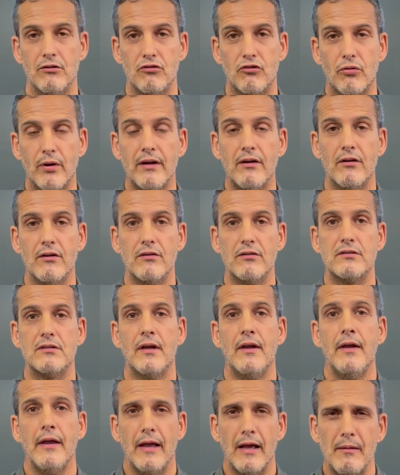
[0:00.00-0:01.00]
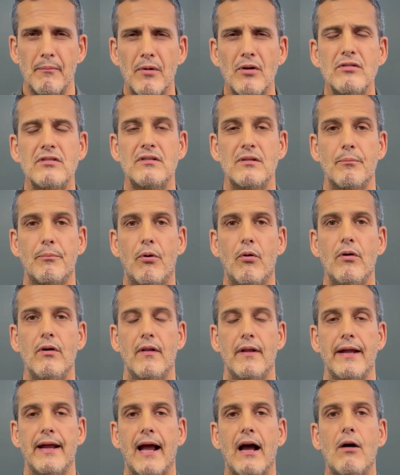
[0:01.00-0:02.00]
triggers, and most
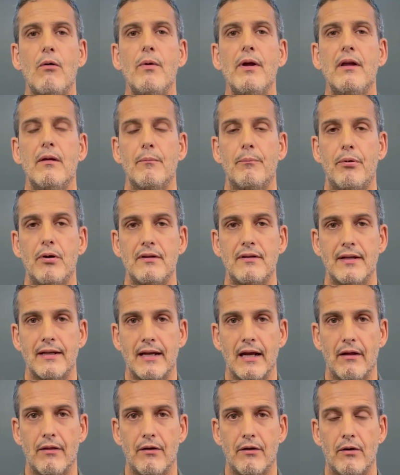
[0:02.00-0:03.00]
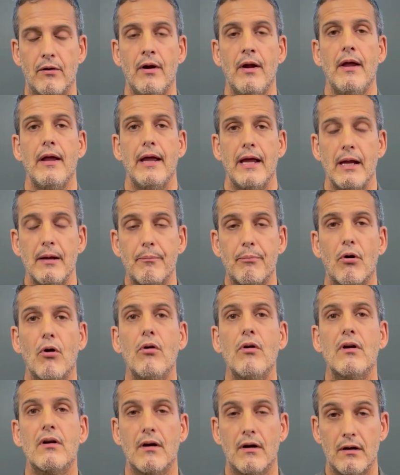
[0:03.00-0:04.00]
importantly, how we can put together a
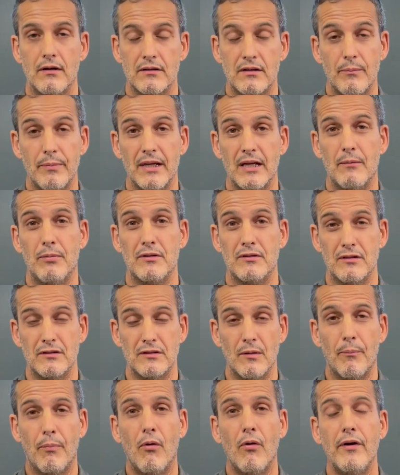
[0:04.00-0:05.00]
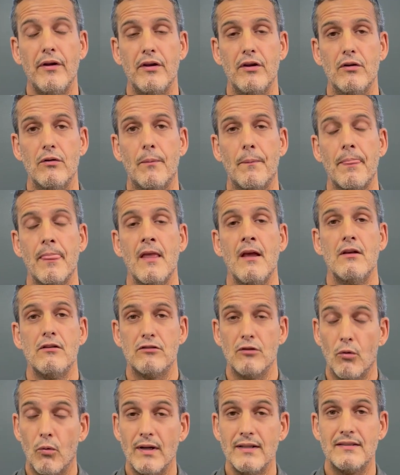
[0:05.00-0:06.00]
protocol to be able to support you.
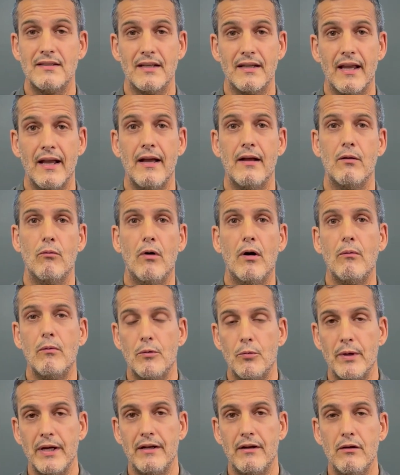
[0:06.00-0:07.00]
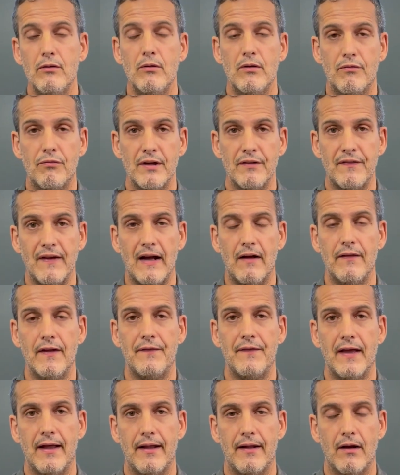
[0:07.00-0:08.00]
So once again, what would we do if we found that
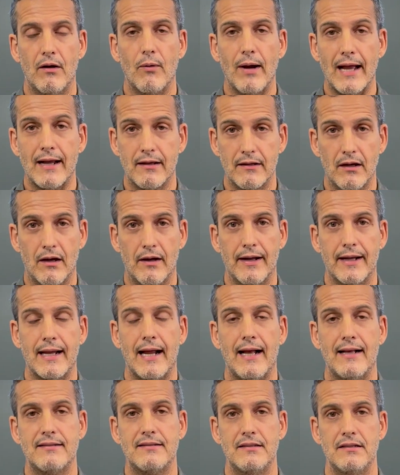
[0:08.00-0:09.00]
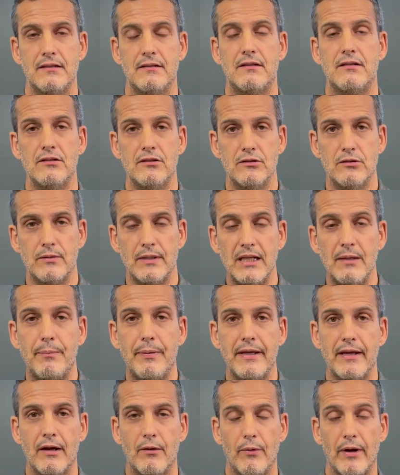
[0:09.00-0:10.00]
that arachidonic acid to
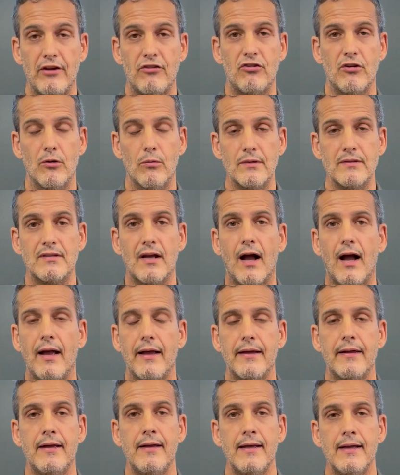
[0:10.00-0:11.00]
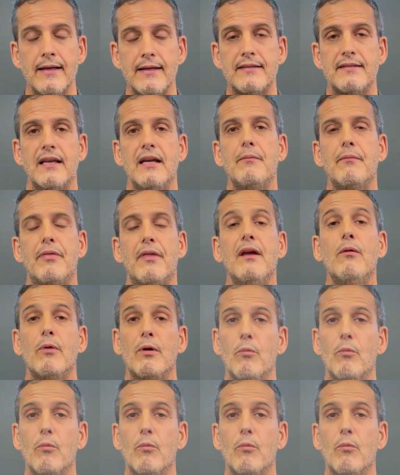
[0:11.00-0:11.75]
EPA ratio was high? Same thing, we